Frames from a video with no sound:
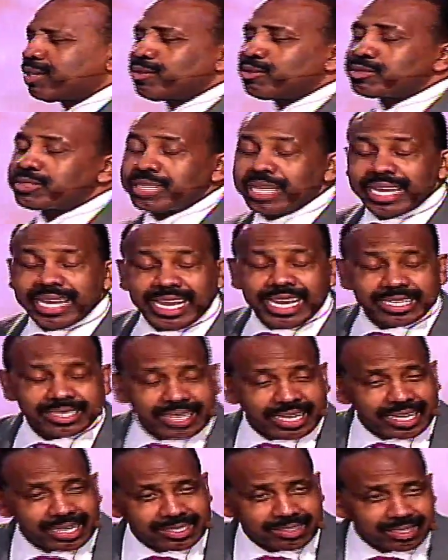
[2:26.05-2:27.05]
those
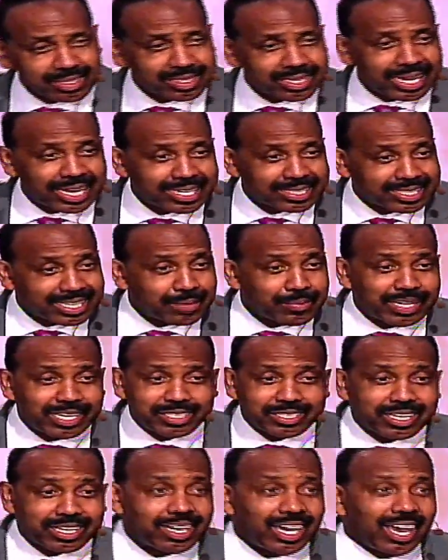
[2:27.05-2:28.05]
legs exercise, they be
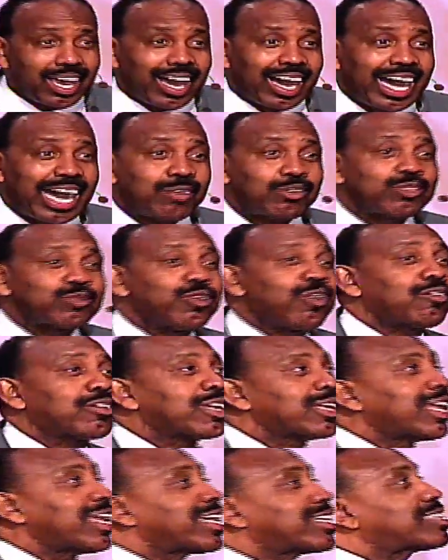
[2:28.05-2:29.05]
I was
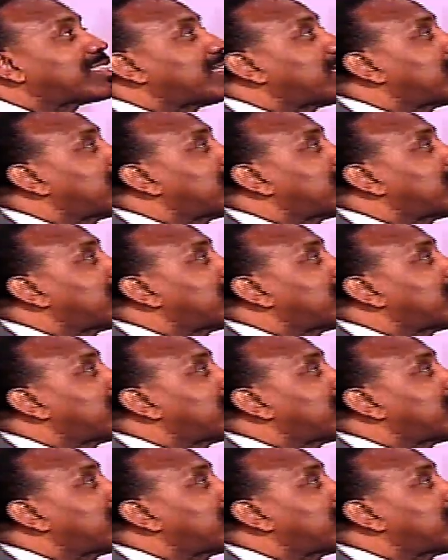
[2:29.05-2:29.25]
walking like